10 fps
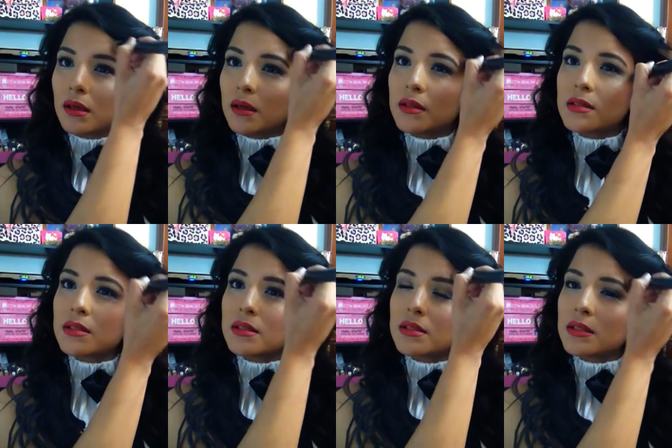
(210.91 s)
on the
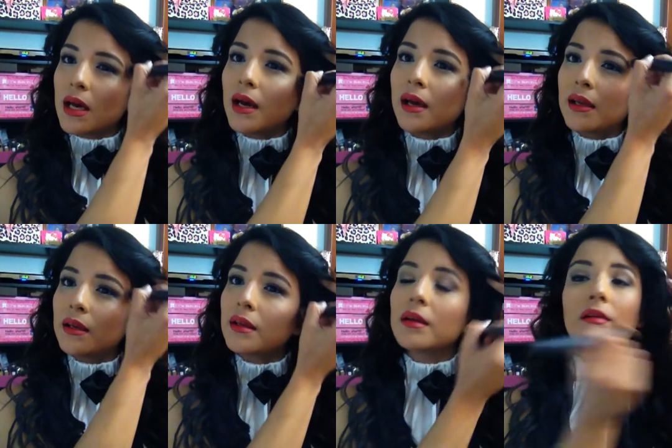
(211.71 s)
side
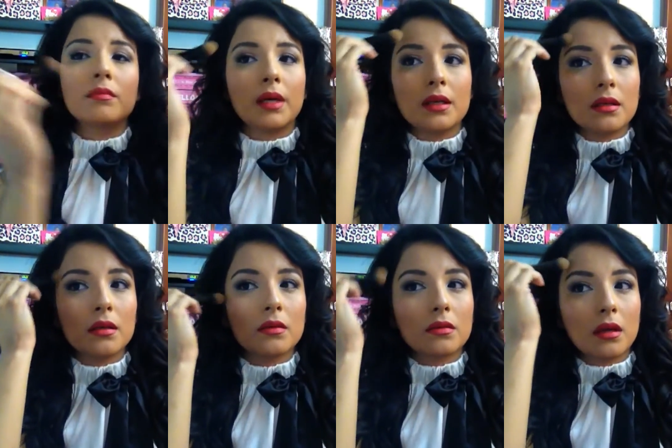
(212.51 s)
of my,
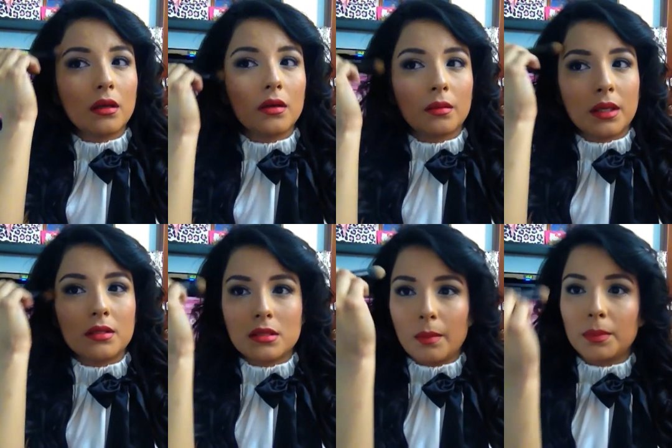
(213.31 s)
right here on my
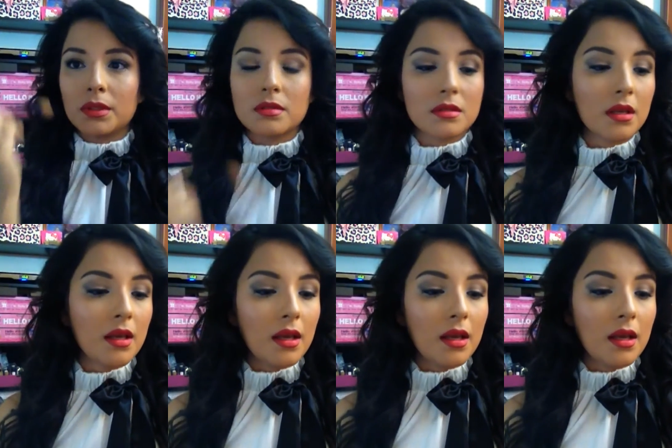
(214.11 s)
temples.